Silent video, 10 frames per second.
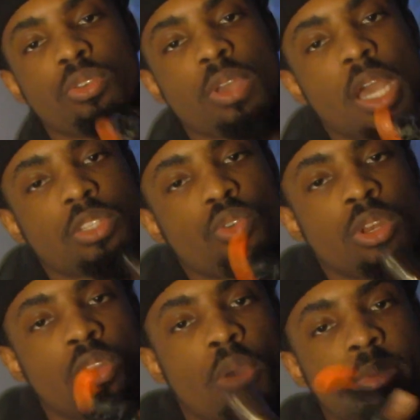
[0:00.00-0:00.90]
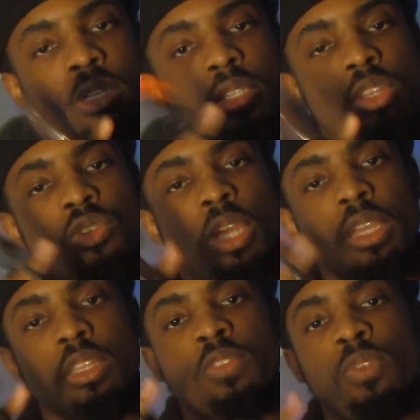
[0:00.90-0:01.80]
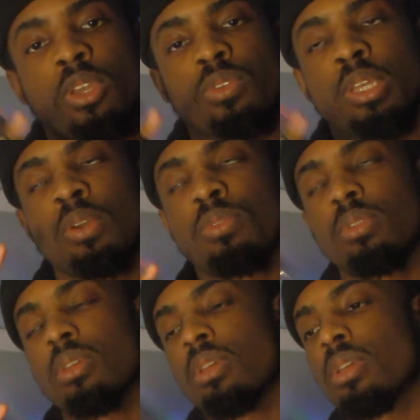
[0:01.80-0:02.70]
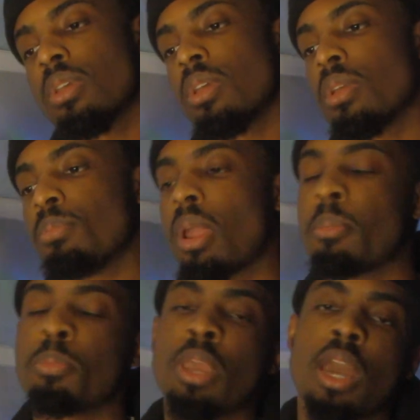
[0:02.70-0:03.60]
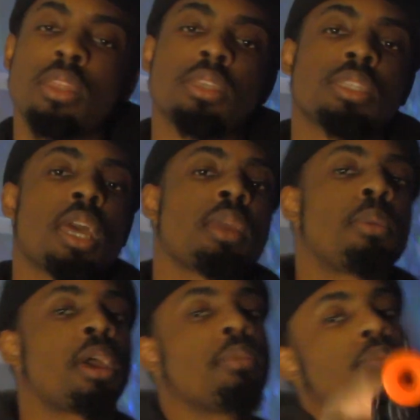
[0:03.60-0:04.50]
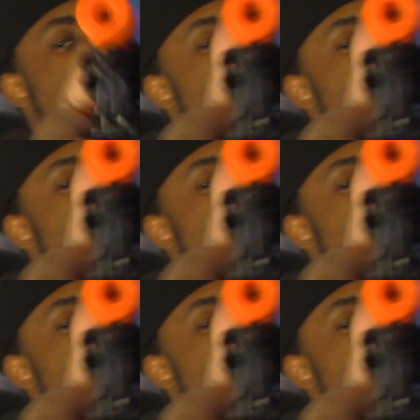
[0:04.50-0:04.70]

You guys already know I'm going to continue checking these videos out. But I'm going to be out of this thing, man.